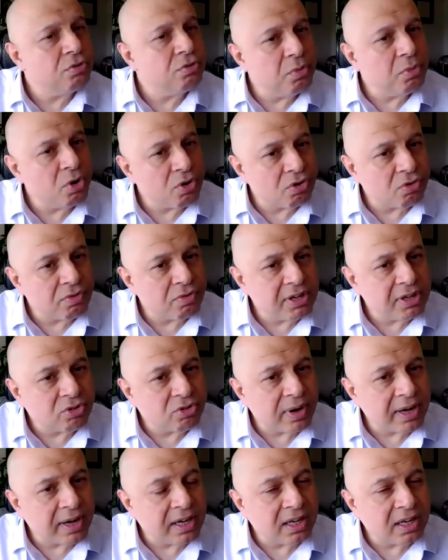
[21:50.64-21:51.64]
to do motor
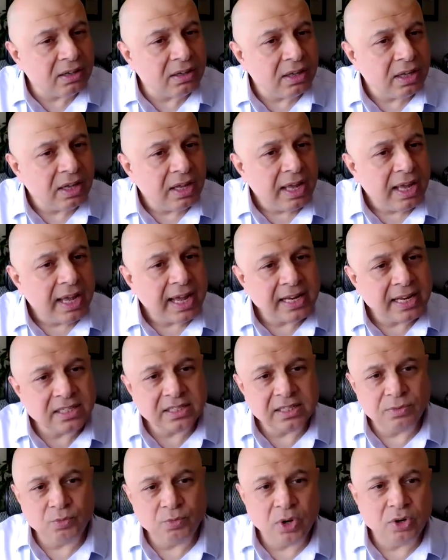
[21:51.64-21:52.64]
retraining,
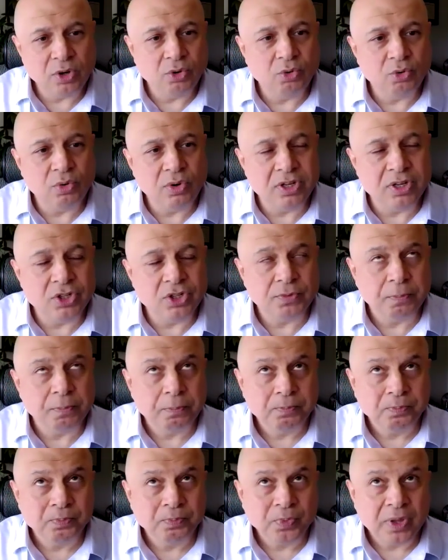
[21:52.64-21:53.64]
and someone who
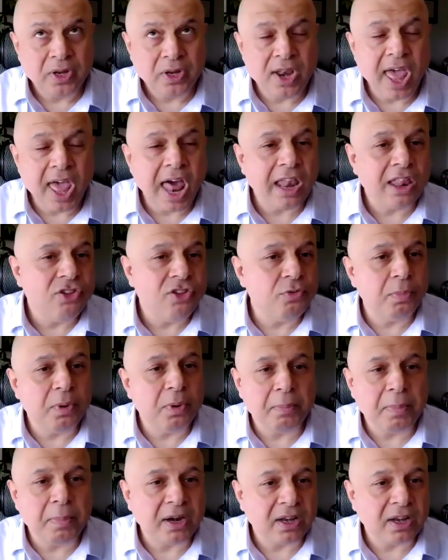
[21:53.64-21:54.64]
is
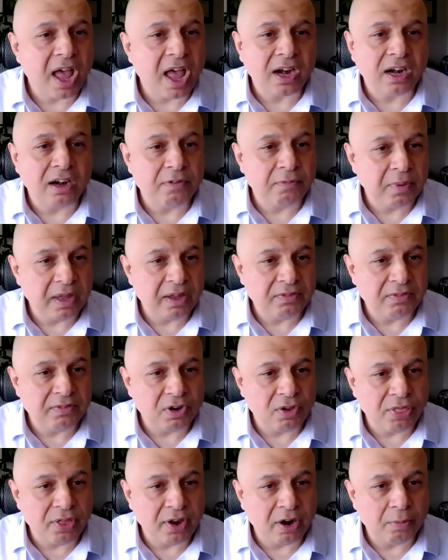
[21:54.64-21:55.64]
knowledgeable about cognitive
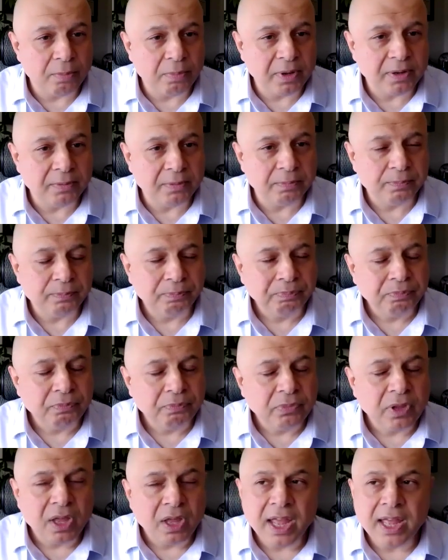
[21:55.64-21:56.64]
behavioral therapy.
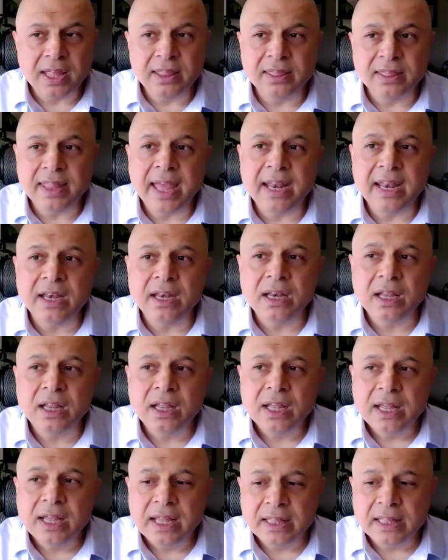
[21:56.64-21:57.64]
And
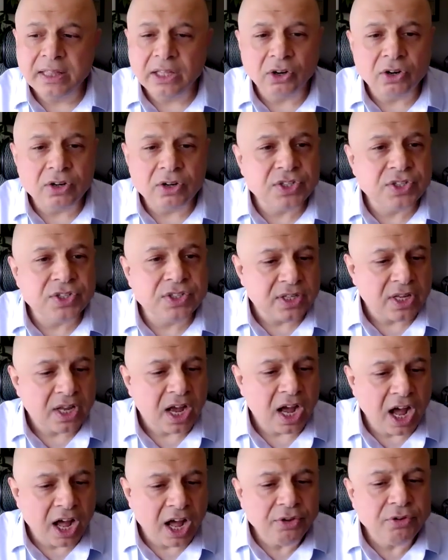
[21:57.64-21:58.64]
then there's
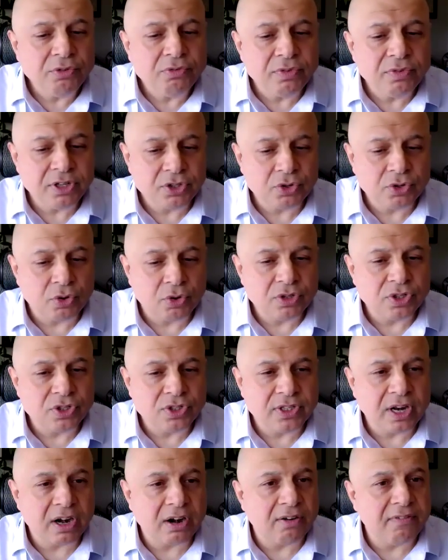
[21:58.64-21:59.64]
other
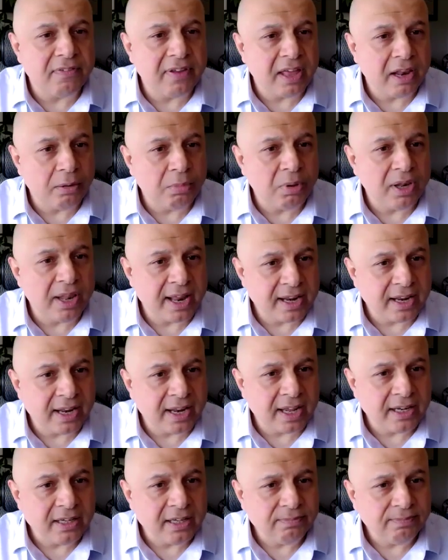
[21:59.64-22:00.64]
resources that are available
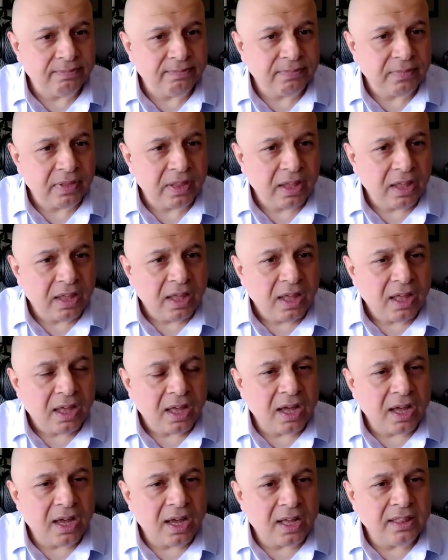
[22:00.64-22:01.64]
online.
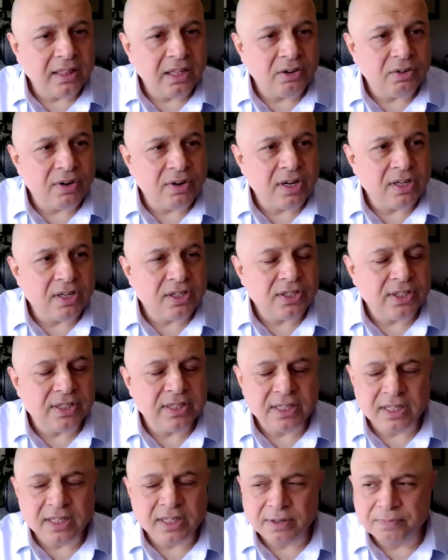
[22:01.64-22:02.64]
There
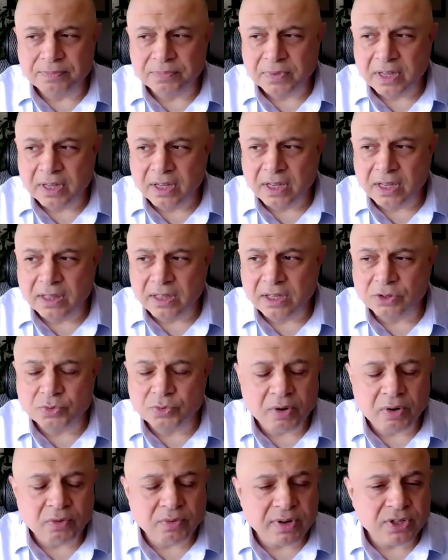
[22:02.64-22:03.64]
is
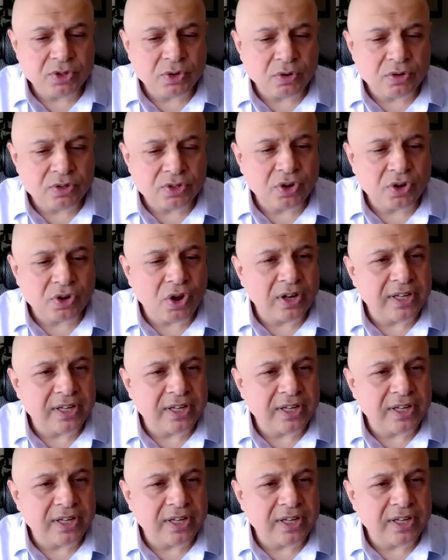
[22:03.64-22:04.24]
there's one resource